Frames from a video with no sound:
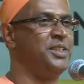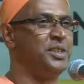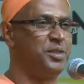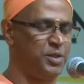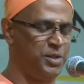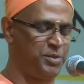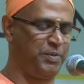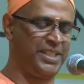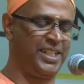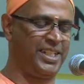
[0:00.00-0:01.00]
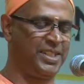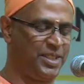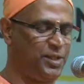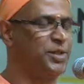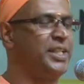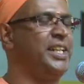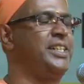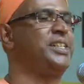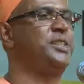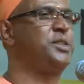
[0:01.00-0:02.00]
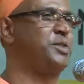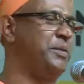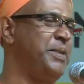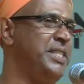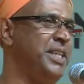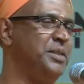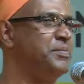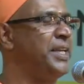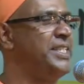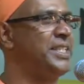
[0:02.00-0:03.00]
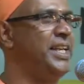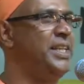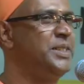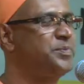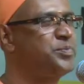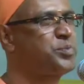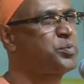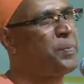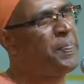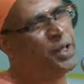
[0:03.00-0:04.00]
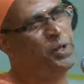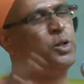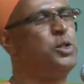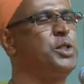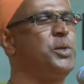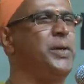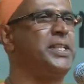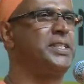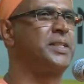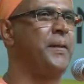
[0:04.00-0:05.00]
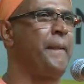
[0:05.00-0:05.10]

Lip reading: So his mother wrote a letter to Swamiji. My child, go to the West.